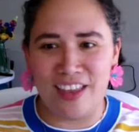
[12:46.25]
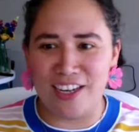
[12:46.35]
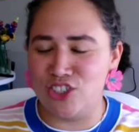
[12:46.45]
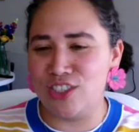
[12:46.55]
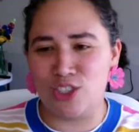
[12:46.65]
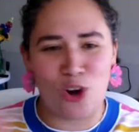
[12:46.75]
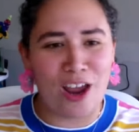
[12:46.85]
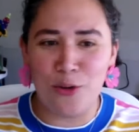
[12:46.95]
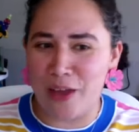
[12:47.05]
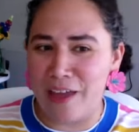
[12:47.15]
They're just
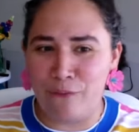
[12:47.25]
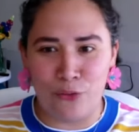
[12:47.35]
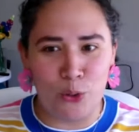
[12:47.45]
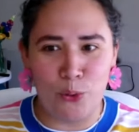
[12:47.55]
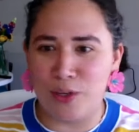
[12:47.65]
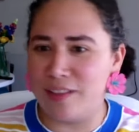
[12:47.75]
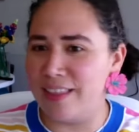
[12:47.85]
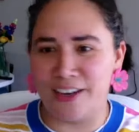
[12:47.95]
trying to get food.